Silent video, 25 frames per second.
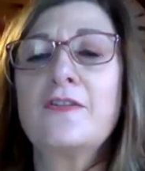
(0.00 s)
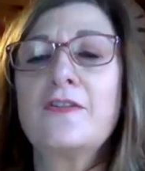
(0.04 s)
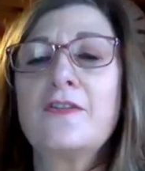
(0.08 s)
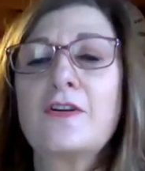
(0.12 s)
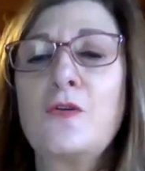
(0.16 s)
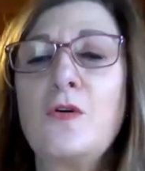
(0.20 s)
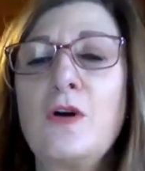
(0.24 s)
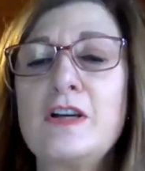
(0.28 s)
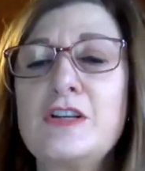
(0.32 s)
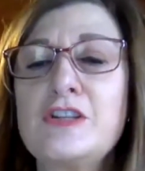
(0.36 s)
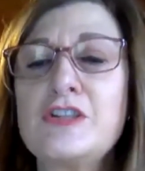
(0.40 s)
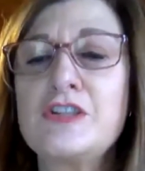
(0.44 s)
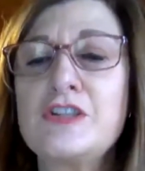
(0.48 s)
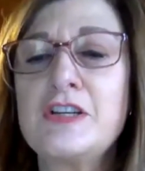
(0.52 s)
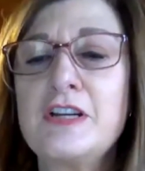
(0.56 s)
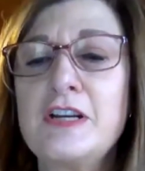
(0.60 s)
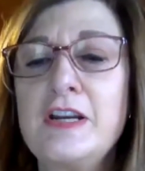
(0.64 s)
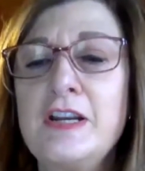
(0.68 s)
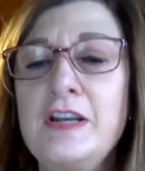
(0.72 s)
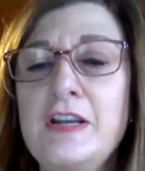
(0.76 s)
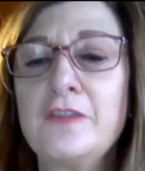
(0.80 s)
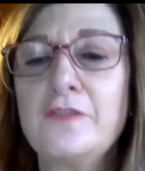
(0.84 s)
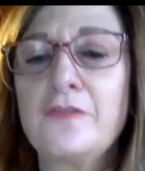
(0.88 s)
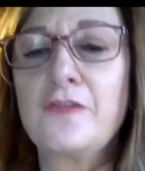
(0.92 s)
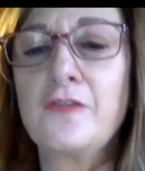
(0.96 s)
question
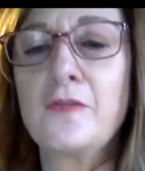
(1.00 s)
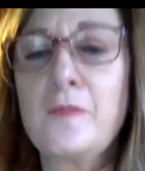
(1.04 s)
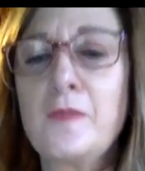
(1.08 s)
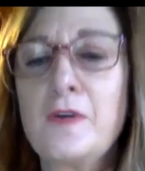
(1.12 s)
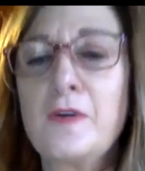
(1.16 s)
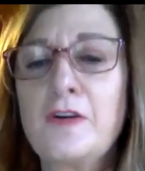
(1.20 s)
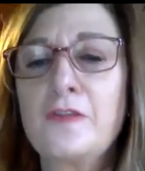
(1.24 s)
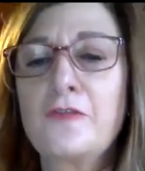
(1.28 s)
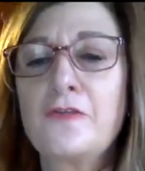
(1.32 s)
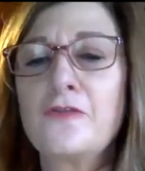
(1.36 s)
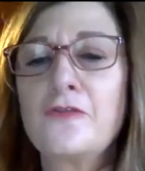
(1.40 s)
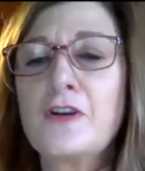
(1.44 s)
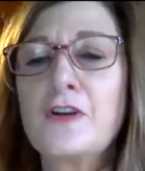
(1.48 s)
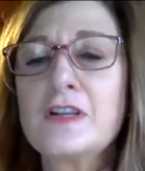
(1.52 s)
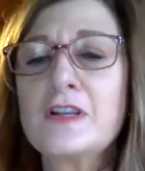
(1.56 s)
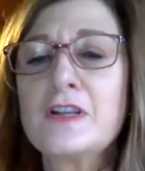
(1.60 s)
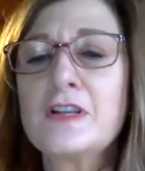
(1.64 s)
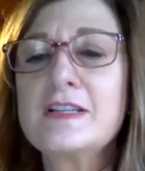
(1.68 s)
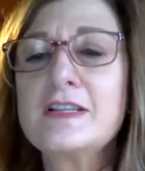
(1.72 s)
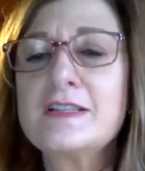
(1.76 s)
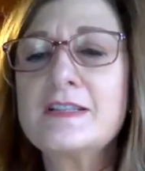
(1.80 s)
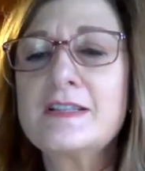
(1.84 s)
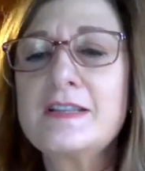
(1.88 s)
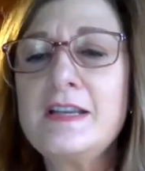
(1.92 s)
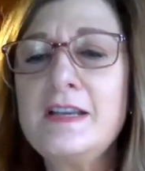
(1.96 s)
here from our friend
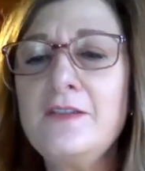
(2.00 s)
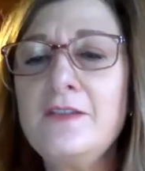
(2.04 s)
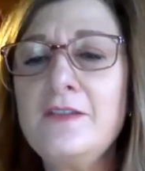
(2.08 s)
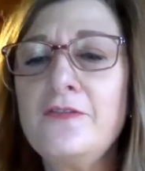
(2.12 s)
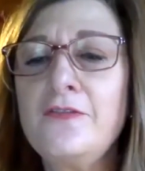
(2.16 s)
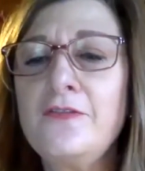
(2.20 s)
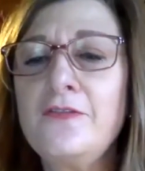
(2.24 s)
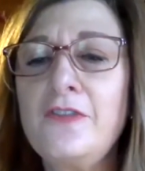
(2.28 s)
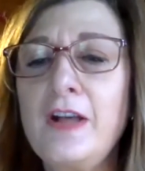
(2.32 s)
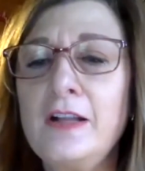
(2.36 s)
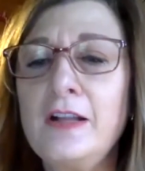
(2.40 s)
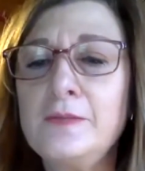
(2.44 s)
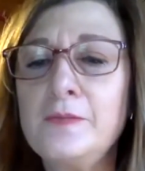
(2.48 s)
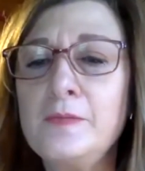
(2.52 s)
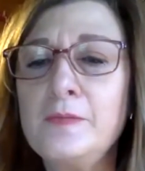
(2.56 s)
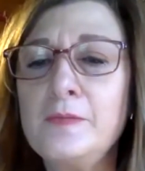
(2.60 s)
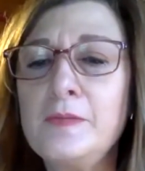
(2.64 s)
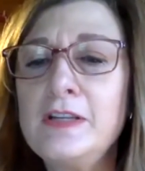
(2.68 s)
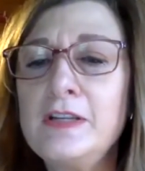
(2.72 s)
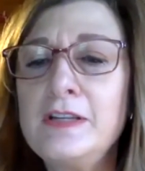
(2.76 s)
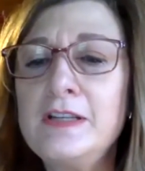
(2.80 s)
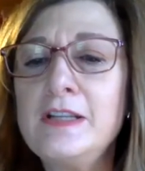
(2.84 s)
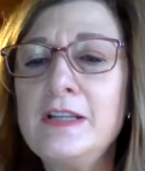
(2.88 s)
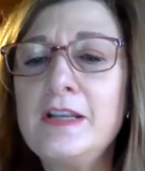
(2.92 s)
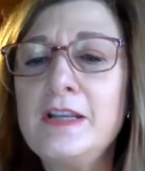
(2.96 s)
Steve
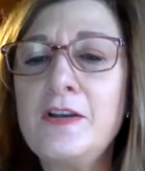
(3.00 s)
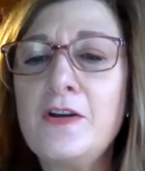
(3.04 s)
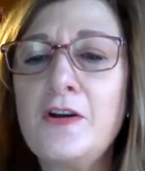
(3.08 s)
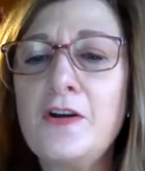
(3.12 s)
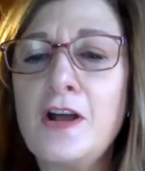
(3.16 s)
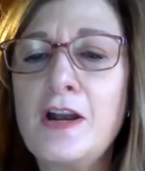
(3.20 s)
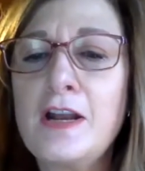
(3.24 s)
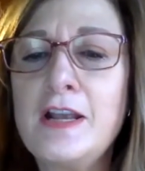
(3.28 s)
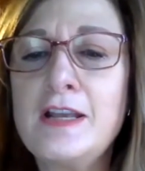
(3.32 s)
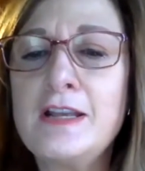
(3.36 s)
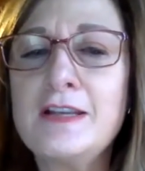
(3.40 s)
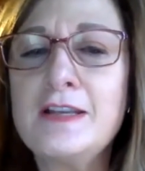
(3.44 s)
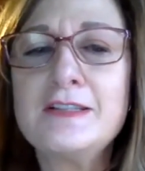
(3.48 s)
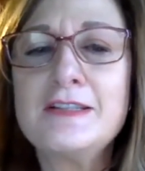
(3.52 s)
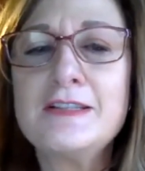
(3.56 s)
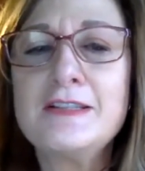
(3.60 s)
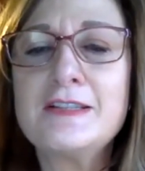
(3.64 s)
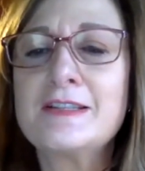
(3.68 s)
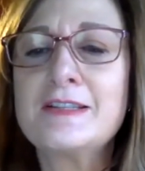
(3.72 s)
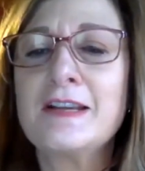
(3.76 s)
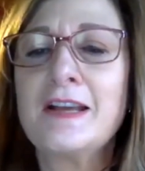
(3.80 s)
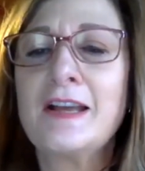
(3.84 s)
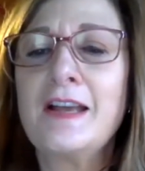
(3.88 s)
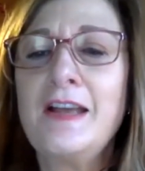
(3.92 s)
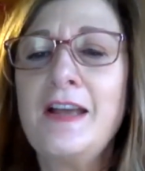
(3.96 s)
Feldman in the audience.
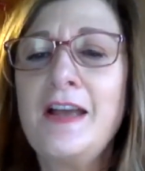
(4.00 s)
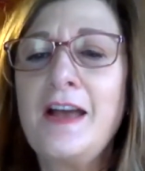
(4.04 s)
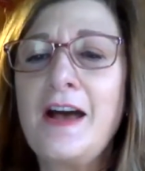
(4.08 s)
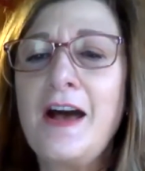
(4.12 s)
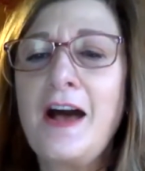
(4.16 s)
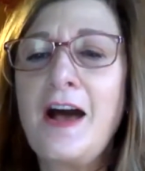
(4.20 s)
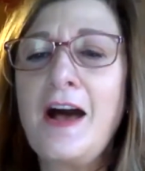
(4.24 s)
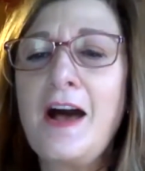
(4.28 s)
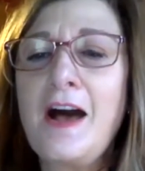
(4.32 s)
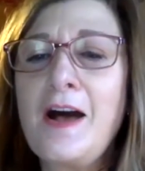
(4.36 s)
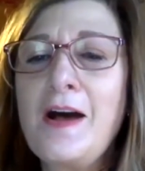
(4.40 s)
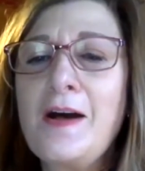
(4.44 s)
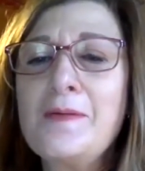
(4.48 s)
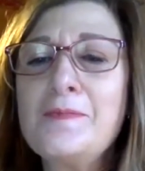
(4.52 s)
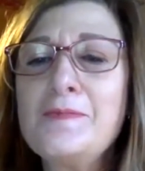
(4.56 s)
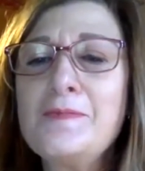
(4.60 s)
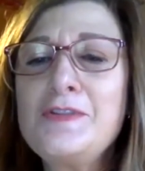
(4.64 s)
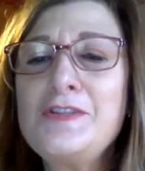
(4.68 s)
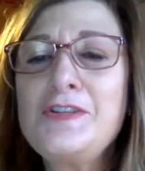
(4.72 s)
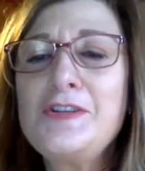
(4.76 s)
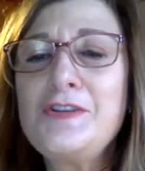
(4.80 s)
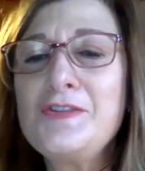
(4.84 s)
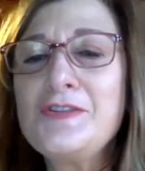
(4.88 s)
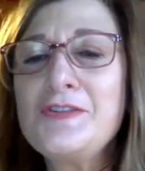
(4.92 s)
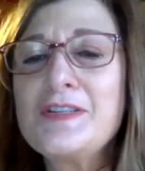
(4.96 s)

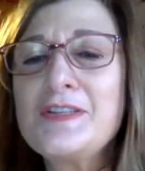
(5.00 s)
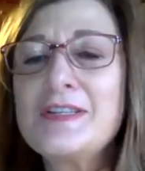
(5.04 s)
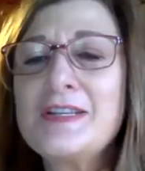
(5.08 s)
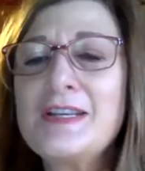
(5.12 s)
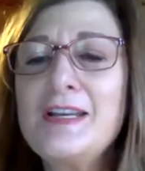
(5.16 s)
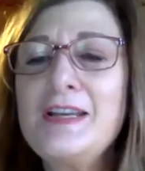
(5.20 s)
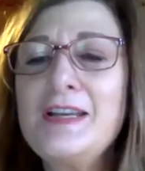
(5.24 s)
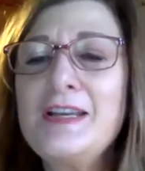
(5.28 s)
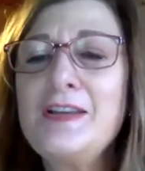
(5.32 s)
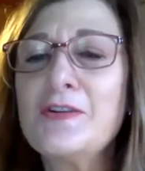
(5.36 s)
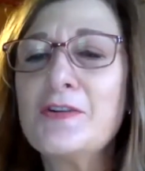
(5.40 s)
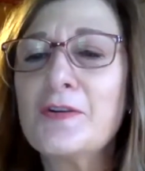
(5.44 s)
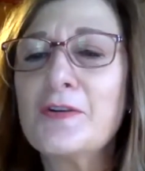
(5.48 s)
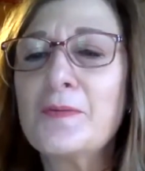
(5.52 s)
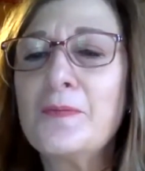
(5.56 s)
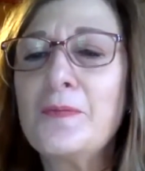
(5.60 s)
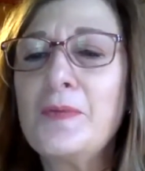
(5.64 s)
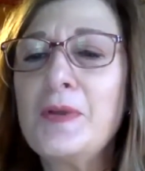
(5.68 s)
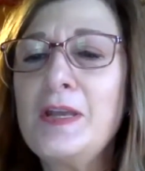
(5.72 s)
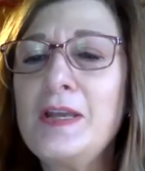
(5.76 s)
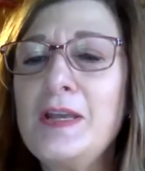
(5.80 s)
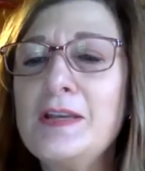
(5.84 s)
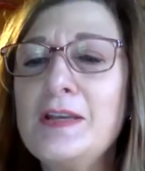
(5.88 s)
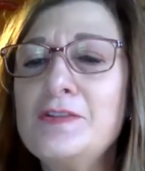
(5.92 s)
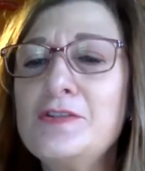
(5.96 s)
Do you see
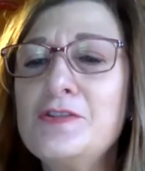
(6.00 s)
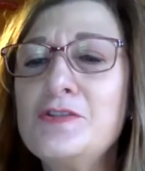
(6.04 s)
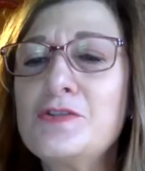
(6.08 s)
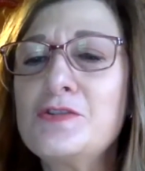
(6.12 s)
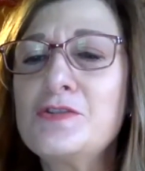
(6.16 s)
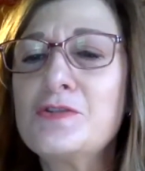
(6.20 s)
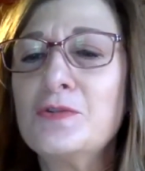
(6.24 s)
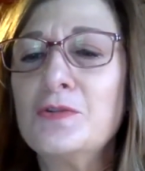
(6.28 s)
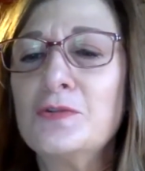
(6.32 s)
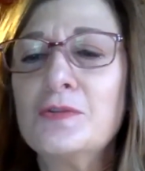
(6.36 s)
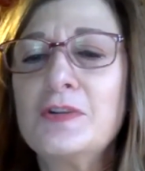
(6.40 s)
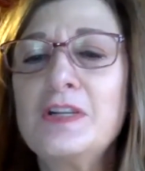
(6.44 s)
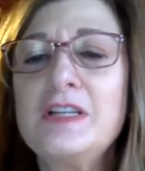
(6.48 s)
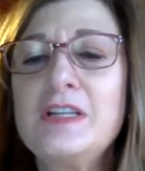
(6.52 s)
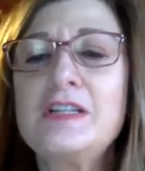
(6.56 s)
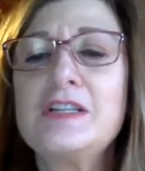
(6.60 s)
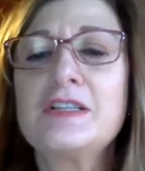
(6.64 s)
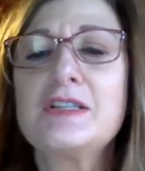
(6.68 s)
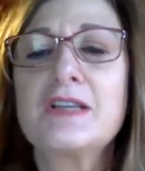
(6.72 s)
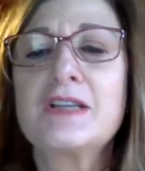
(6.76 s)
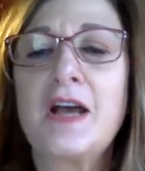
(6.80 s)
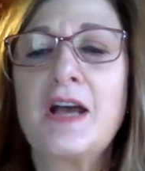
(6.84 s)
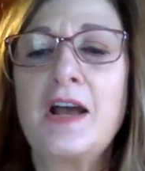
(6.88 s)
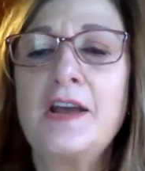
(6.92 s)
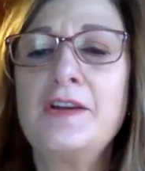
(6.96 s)
European jewelry
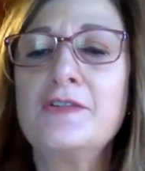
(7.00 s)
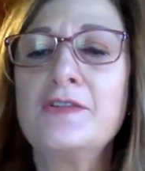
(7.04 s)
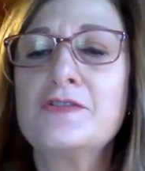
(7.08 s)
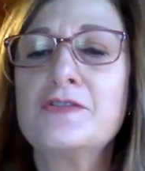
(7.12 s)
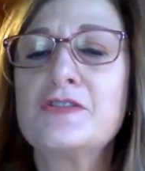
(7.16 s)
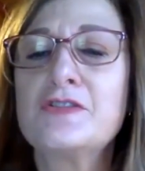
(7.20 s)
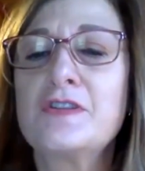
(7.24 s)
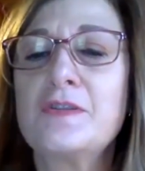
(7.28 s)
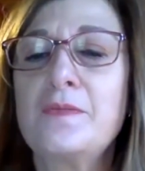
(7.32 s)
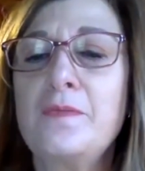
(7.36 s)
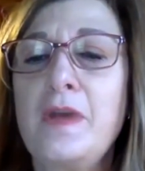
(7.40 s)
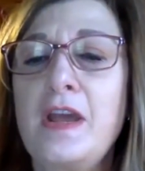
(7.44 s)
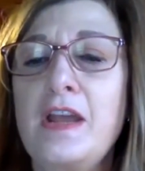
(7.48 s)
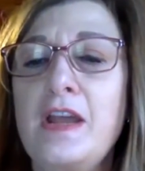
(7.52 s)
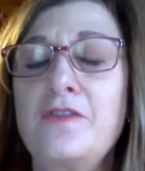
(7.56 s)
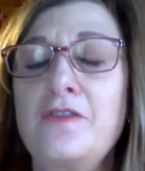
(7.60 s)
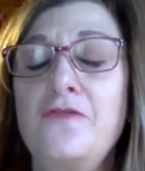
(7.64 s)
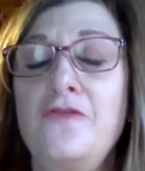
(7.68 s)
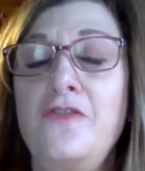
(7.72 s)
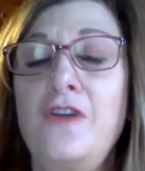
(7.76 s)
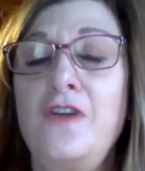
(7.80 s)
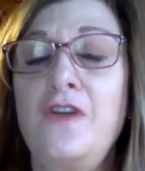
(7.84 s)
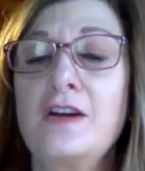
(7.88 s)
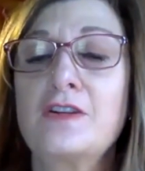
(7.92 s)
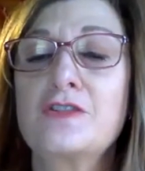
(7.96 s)
designers and
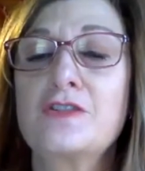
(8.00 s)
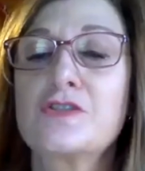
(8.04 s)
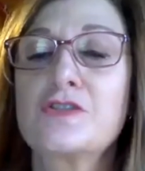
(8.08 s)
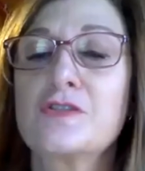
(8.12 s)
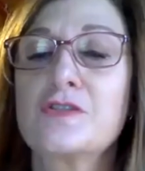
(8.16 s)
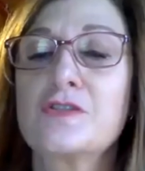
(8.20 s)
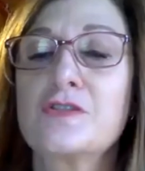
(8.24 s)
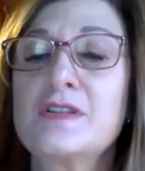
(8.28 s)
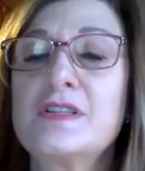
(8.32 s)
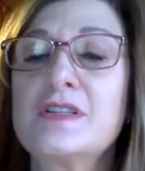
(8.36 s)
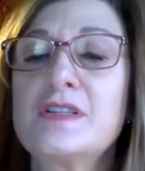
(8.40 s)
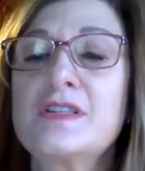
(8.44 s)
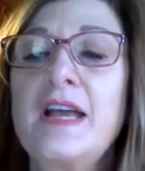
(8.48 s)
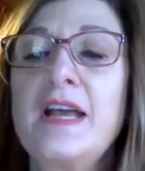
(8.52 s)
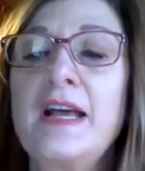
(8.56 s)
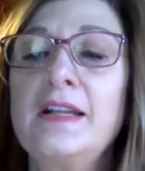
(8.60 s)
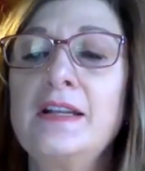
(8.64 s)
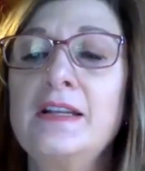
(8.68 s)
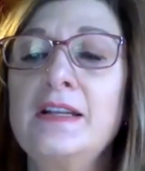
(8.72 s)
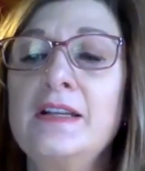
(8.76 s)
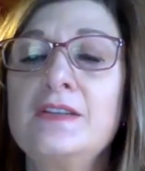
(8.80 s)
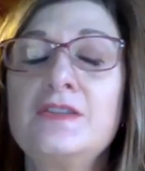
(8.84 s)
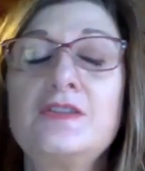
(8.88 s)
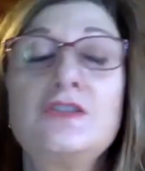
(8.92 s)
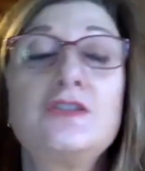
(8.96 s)
manufacturers
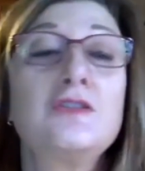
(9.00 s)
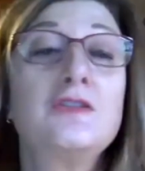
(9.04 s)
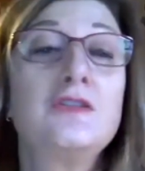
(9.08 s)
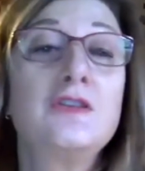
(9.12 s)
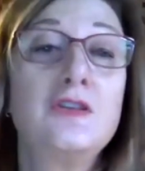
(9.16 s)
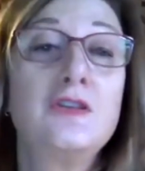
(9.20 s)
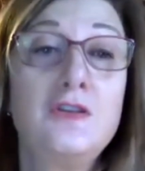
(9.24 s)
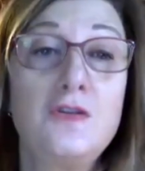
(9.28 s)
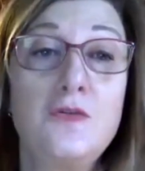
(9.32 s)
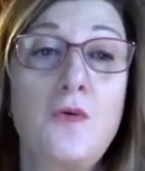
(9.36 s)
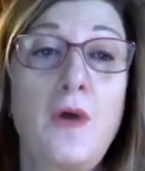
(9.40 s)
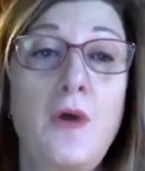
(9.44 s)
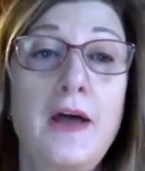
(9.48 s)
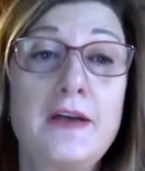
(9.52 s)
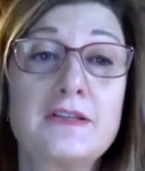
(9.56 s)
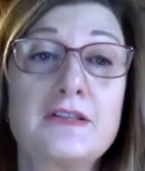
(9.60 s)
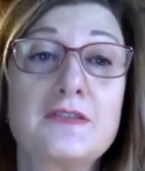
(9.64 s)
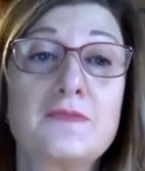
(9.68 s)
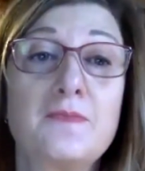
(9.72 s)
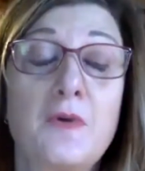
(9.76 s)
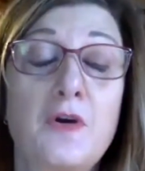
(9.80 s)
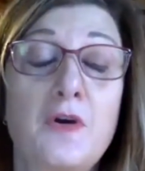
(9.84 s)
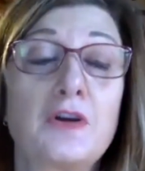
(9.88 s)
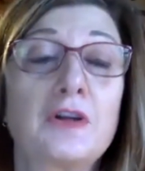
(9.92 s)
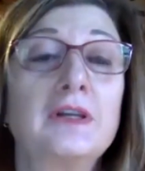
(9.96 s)
selling to the U.S.
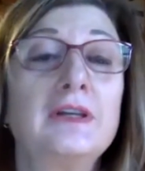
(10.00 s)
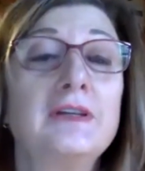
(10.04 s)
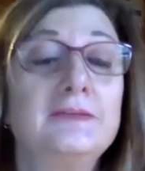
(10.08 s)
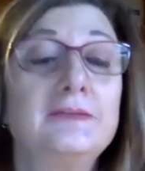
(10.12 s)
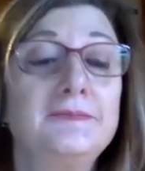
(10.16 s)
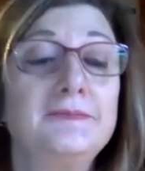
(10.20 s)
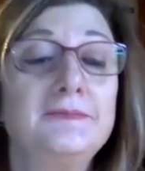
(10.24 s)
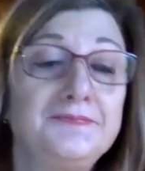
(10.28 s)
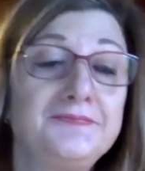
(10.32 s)
market?